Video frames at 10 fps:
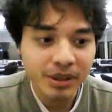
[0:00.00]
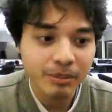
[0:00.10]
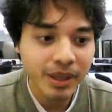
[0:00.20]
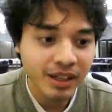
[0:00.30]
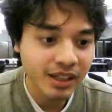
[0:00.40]

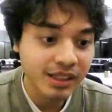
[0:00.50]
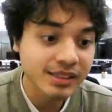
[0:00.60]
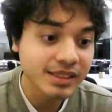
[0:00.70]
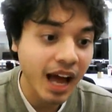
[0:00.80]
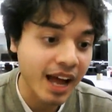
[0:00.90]

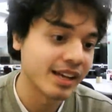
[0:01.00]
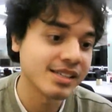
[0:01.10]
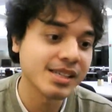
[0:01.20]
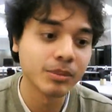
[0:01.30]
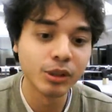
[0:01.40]
because I
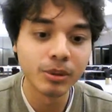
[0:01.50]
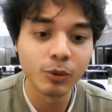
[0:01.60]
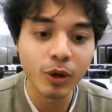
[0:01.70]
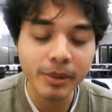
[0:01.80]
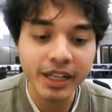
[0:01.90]
accept global
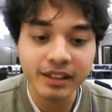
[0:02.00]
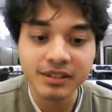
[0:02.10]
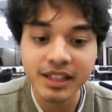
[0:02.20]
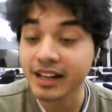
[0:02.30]
warming,